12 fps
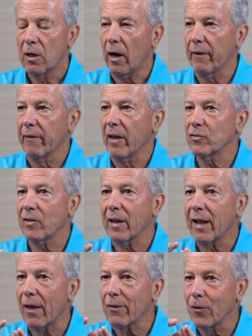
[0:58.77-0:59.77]
unless they
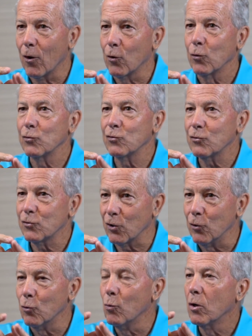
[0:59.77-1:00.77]
get those
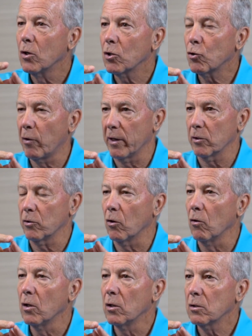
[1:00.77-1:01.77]
two
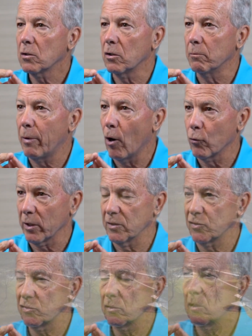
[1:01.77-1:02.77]
critical
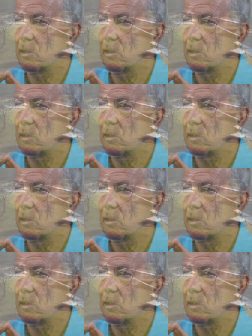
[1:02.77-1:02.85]
components